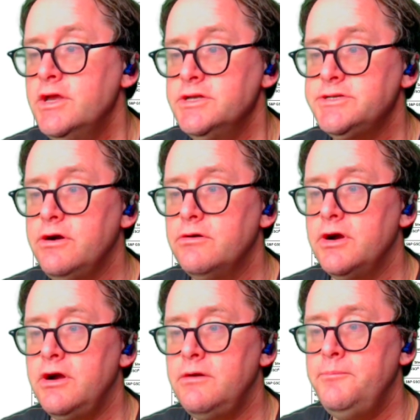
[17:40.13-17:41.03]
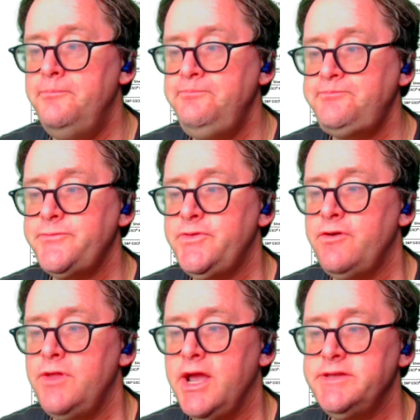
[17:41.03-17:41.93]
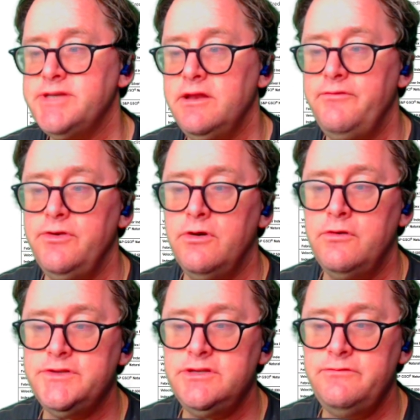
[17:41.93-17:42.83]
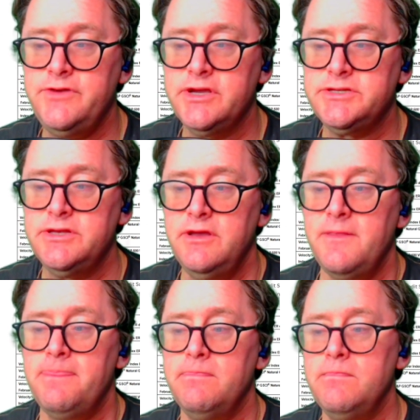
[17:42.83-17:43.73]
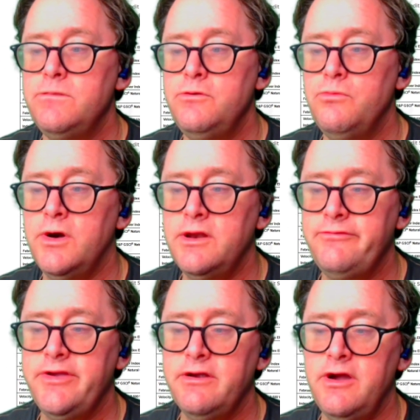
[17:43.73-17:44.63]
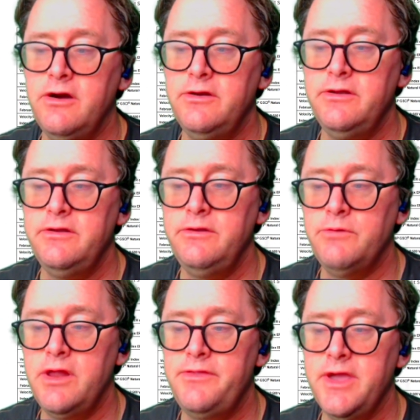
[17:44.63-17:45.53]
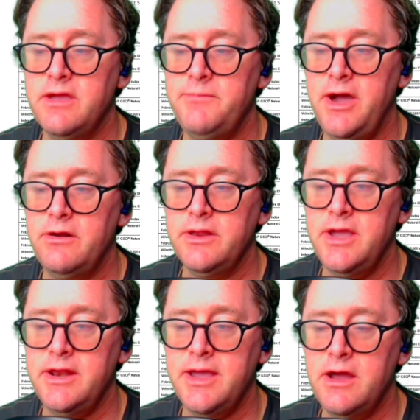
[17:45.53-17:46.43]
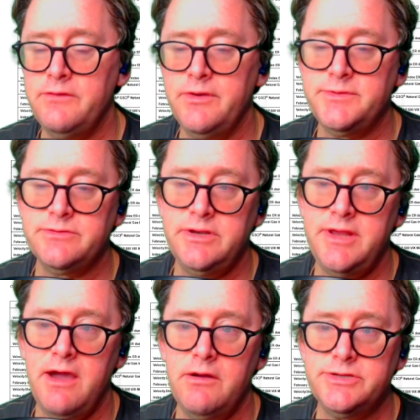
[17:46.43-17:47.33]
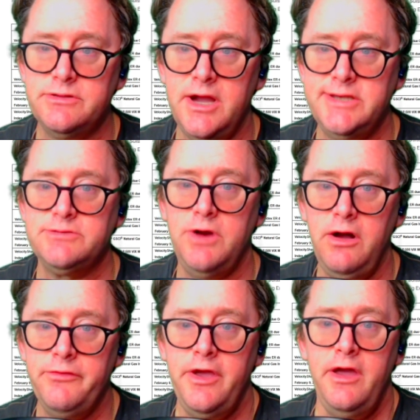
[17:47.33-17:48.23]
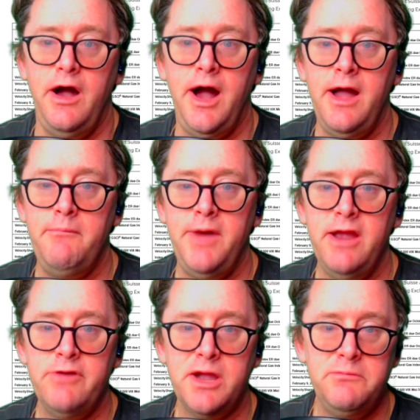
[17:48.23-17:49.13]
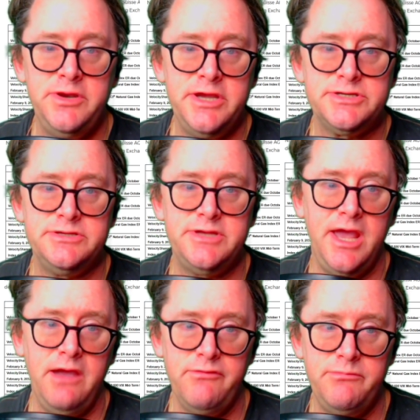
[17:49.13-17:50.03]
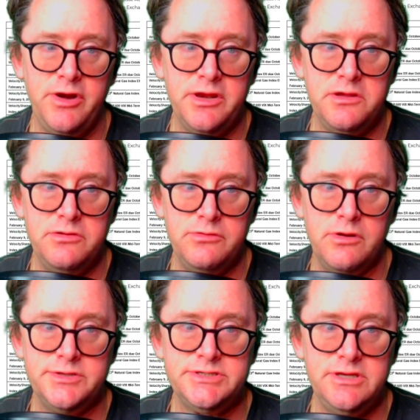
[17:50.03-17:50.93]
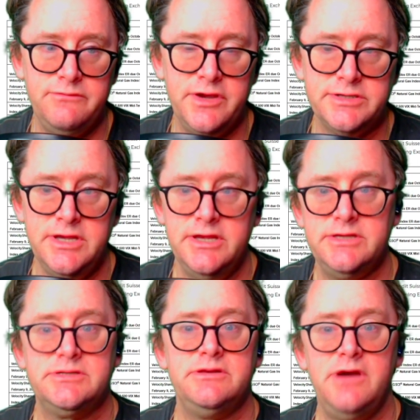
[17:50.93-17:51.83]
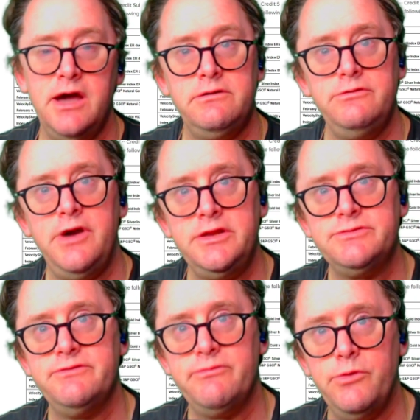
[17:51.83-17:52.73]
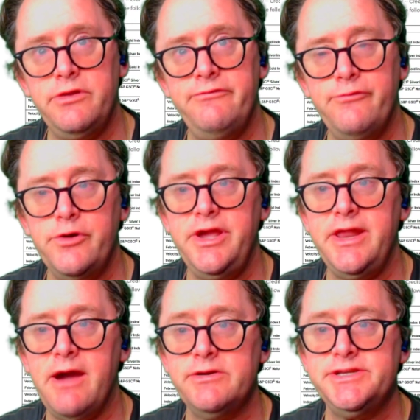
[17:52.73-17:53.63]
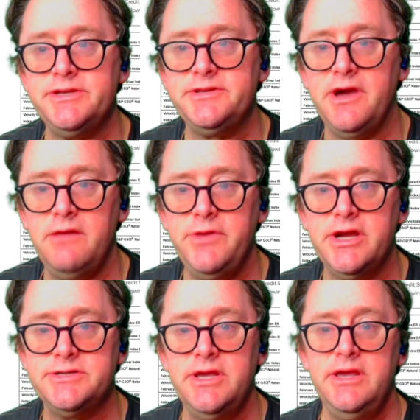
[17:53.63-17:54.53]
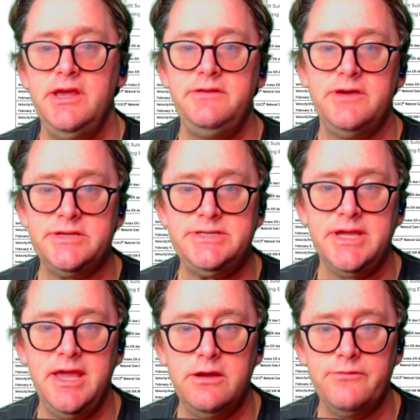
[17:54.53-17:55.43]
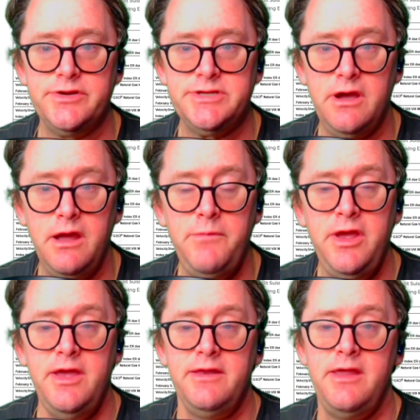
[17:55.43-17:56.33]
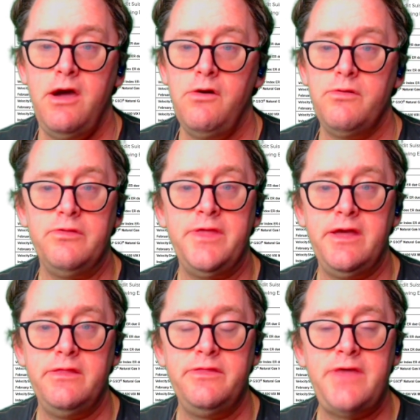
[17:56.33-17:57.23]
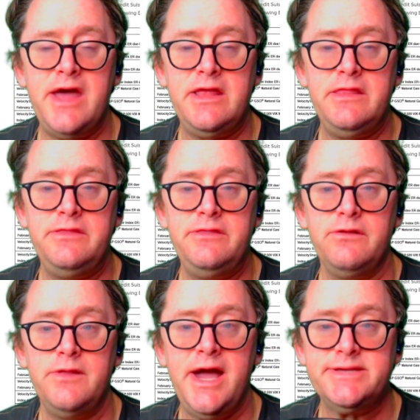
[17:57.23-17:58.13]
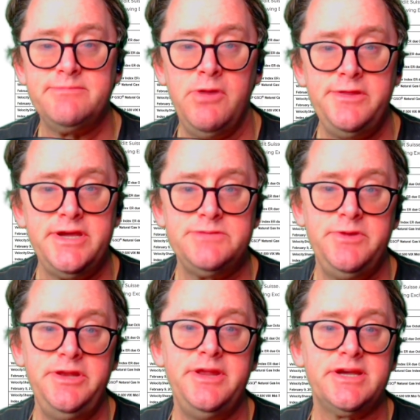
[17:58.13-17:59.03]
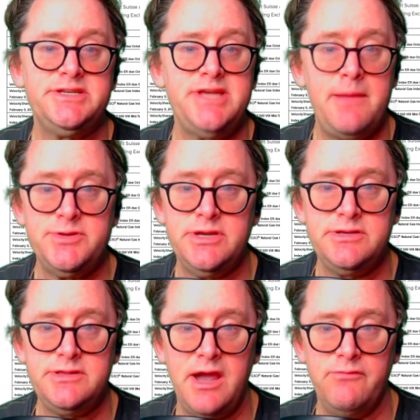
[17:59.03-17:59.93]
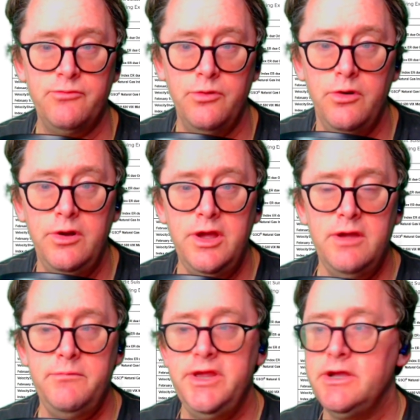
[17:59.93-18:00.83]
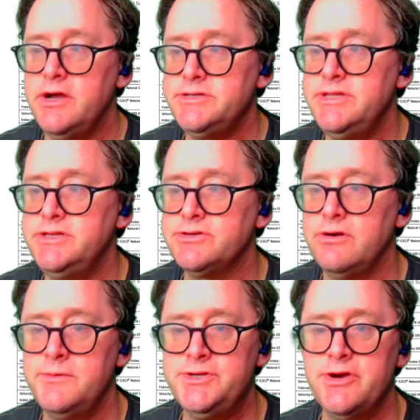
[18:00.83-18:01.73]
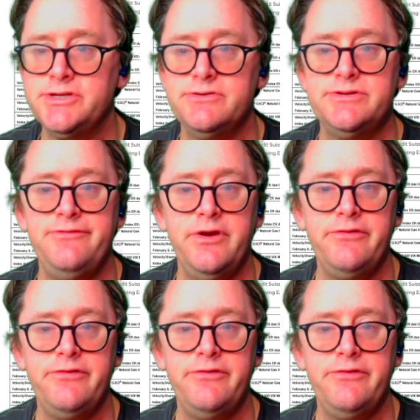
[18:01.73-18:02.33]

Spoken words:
So like I said, if you own TVIX, you want to think about getting out of it between now and July 12th. My recommendation to everybody who owns TVIX is to not hold on to it for more than 48 hours at a time, because it does decay over time. Now, that the last month has been an exception to that rule because the term structure is very